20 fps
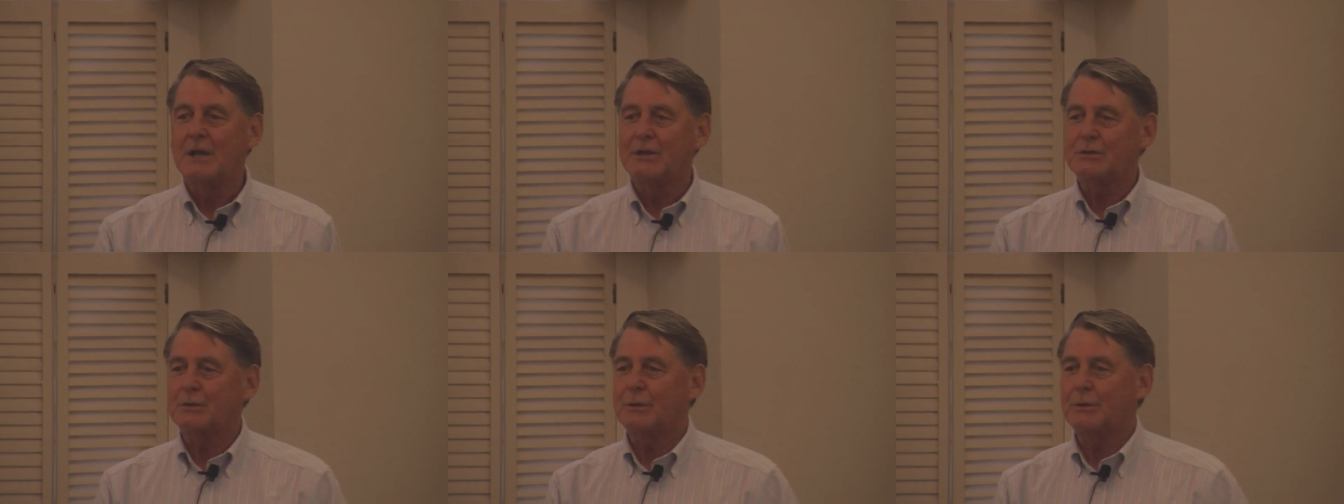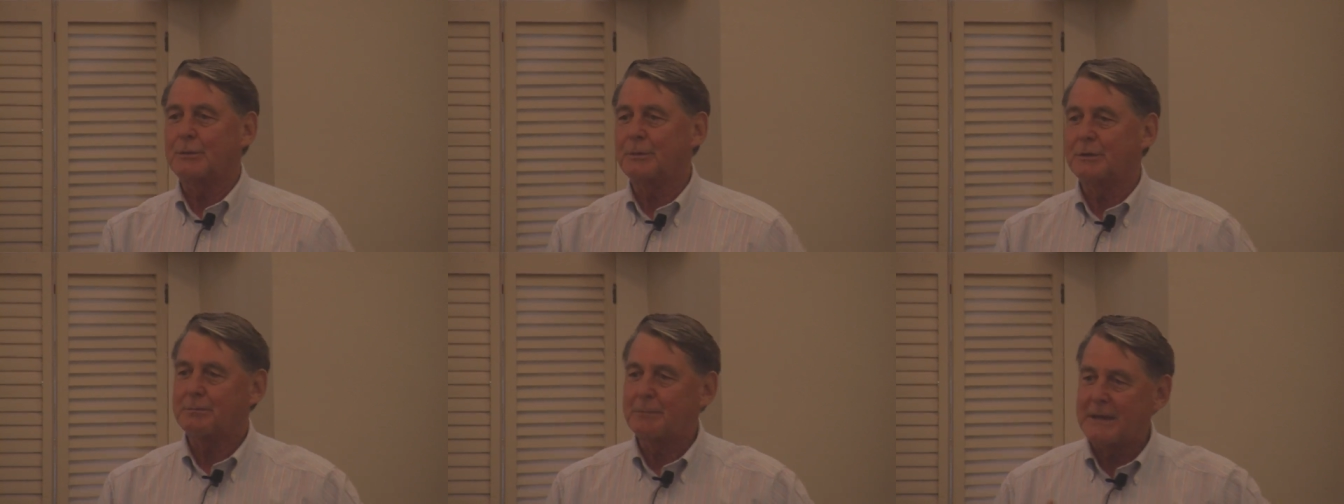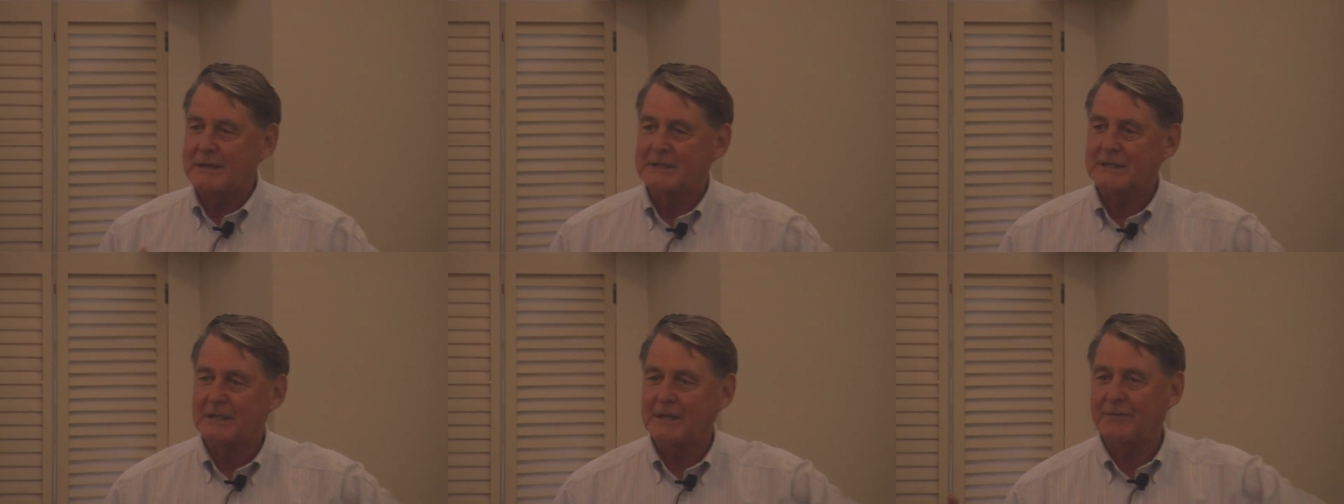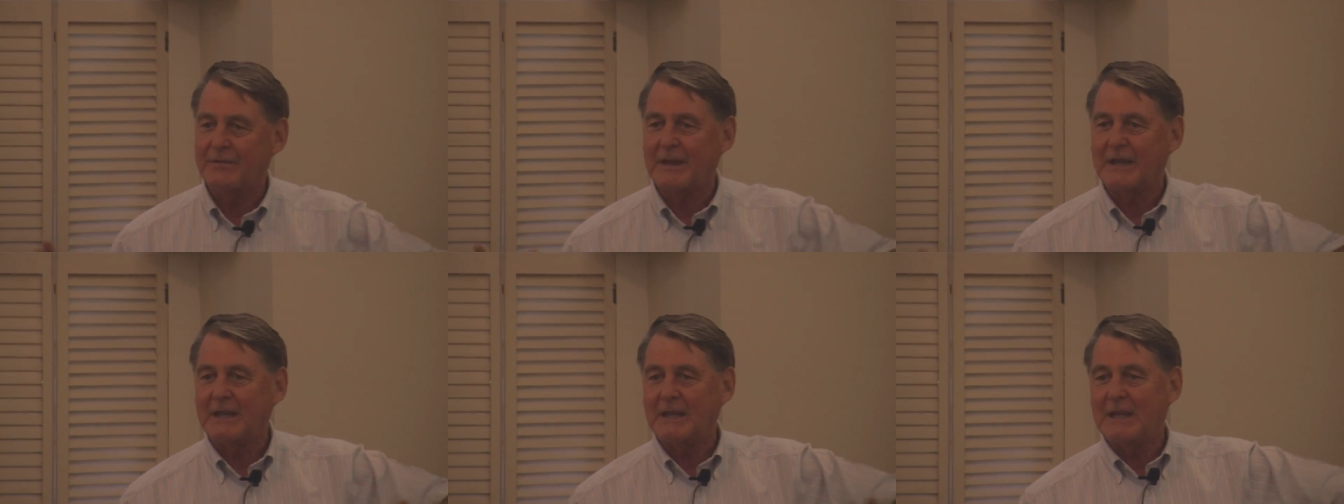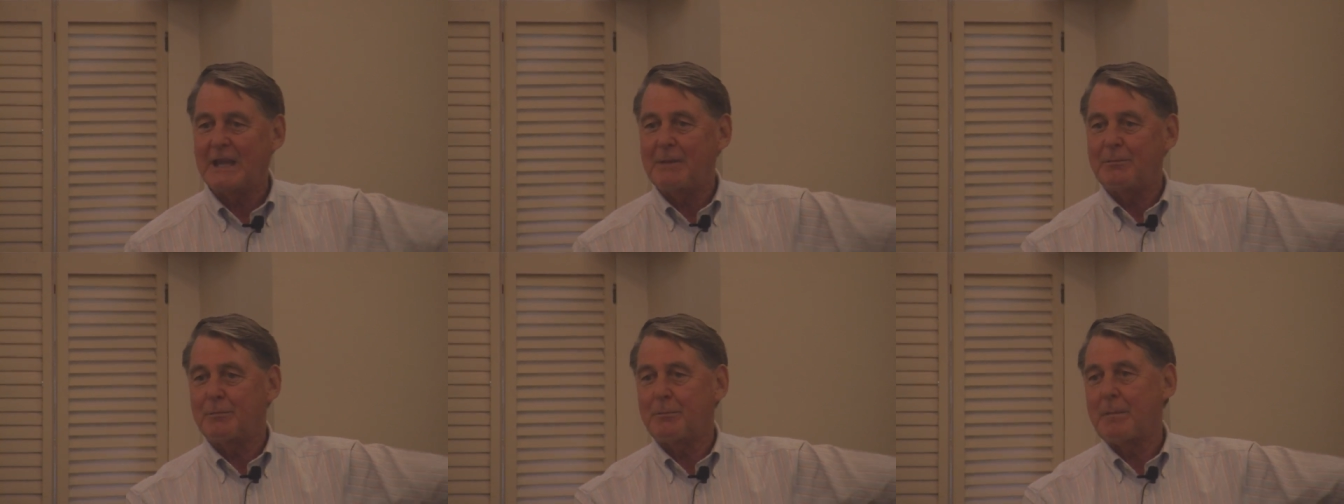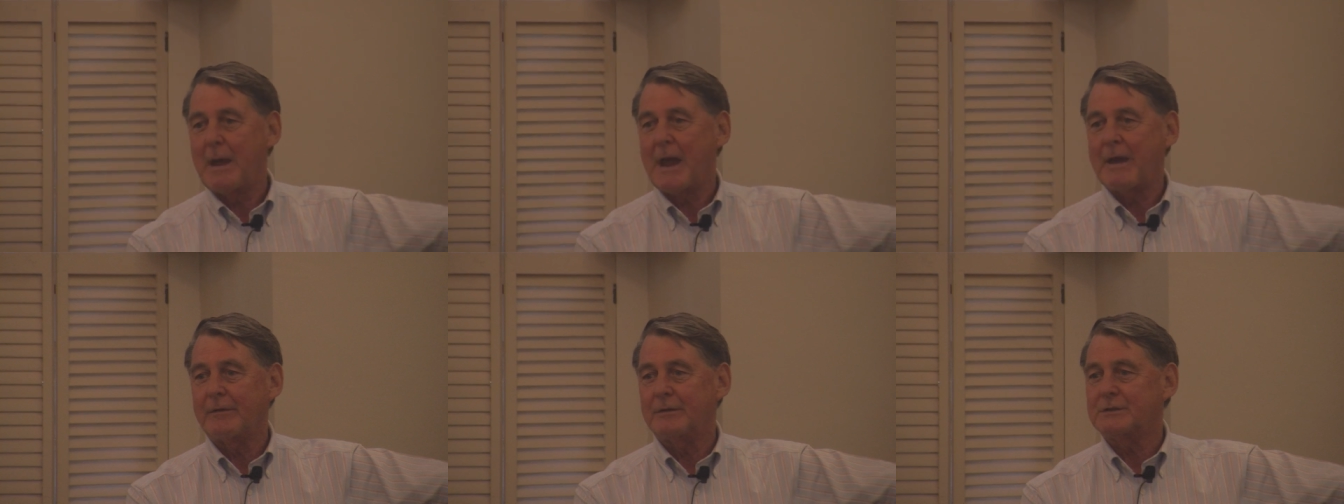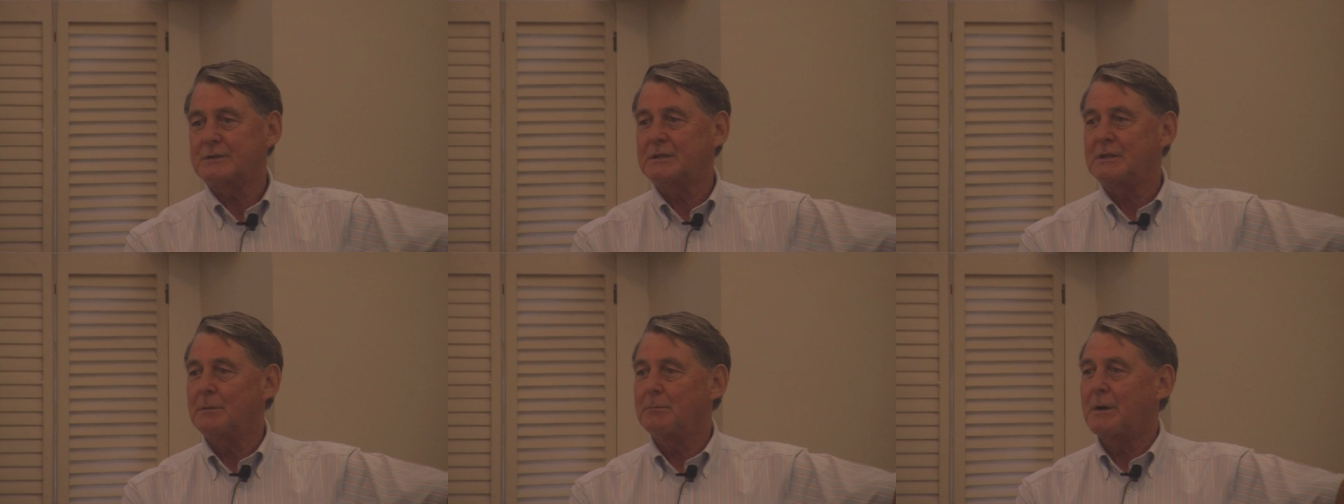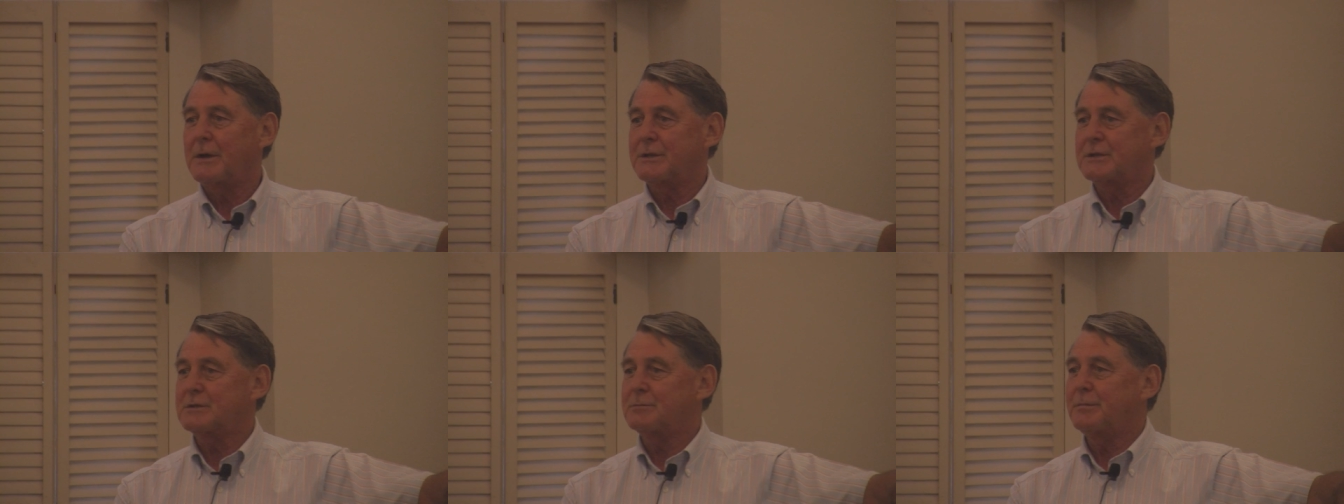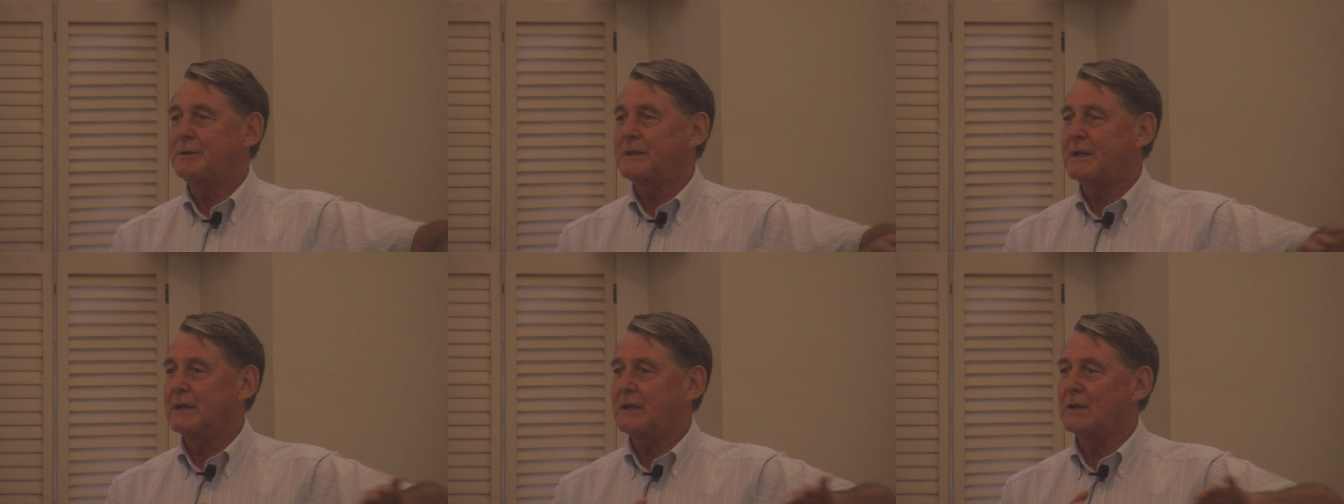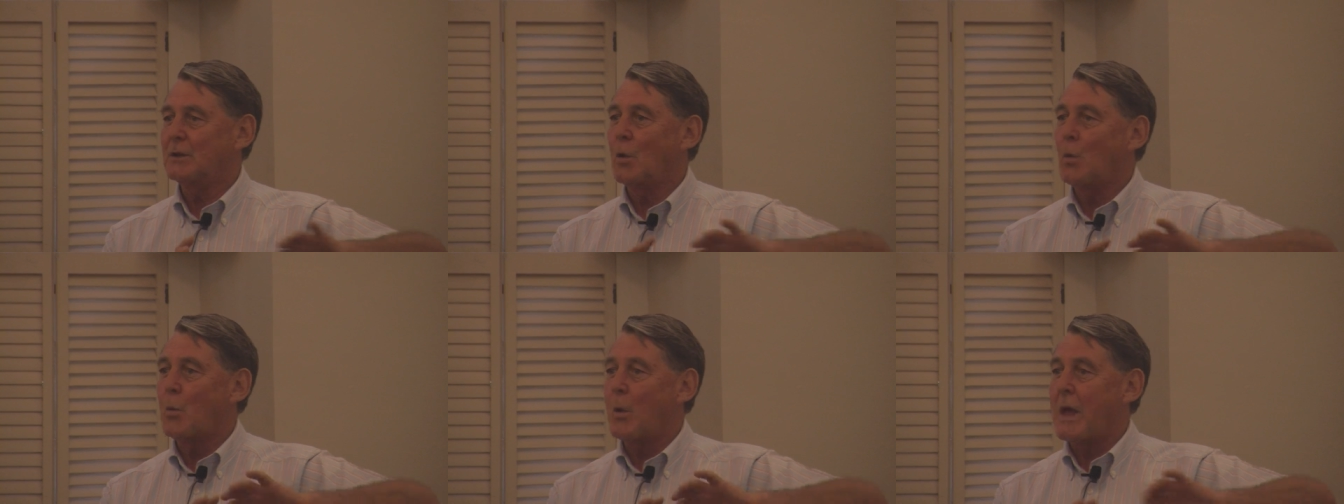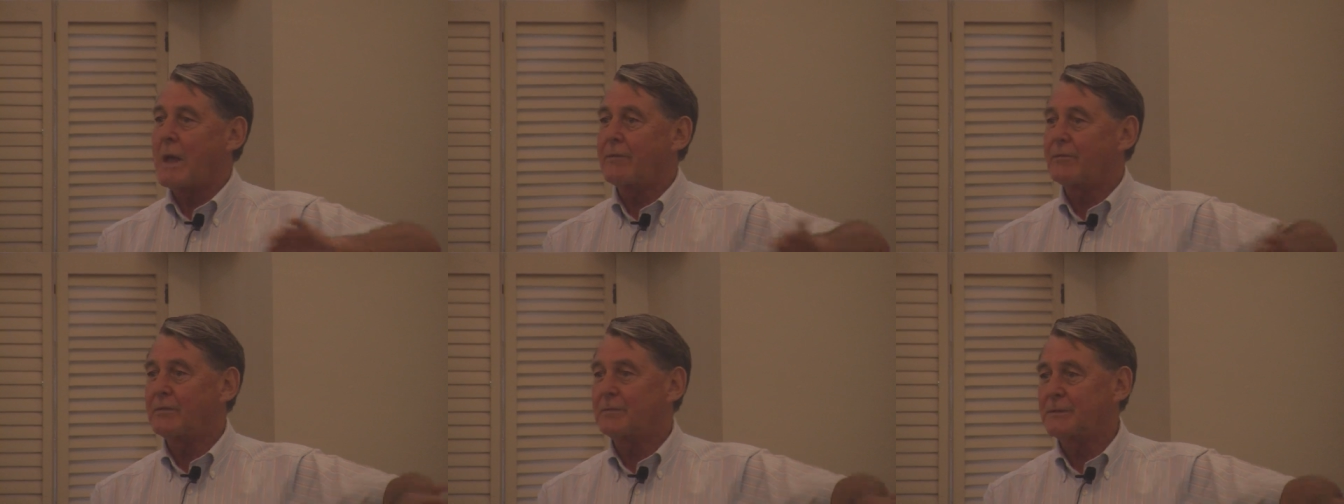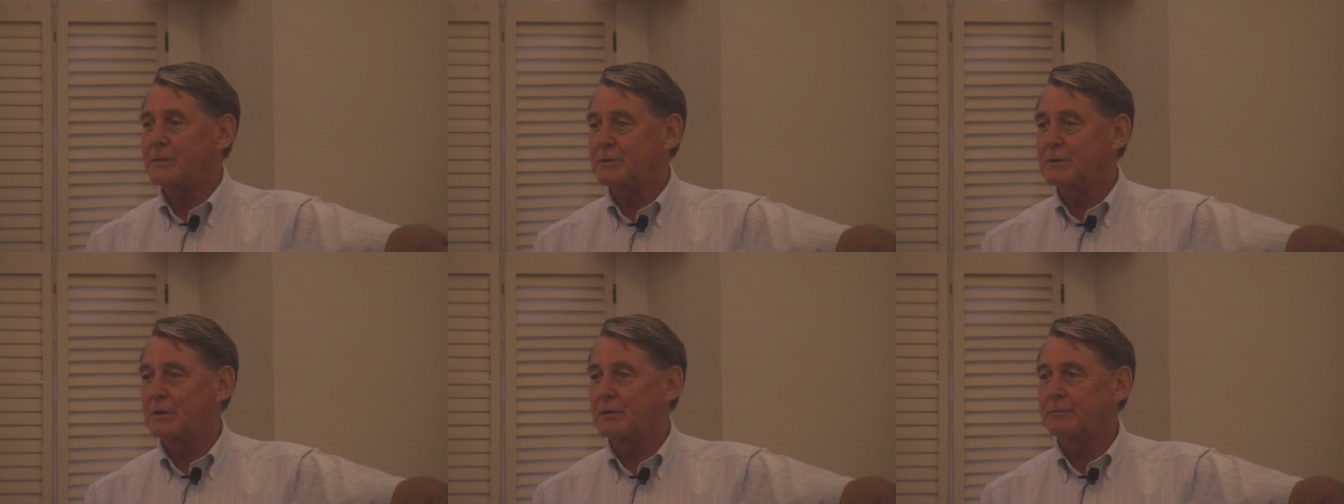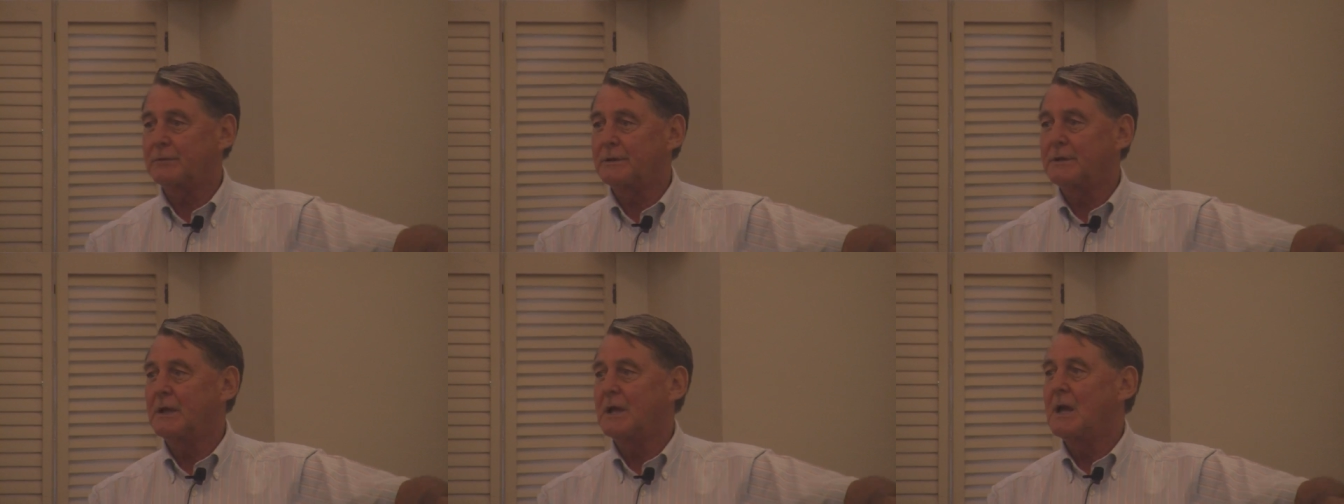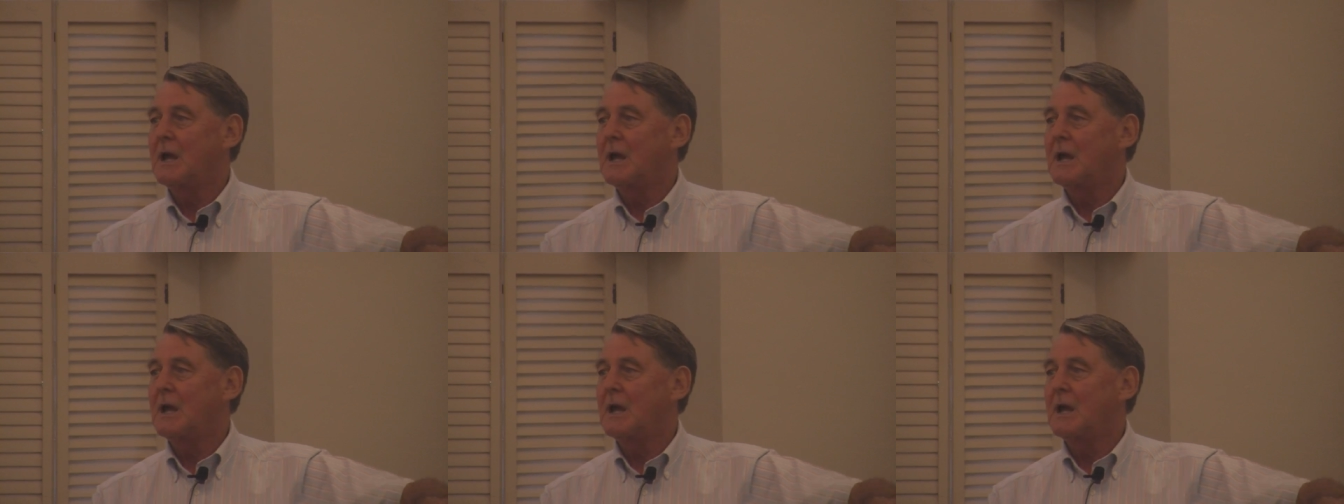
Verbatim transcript: So they were basically, if they could keep the parents and the mothers in particular away from the children,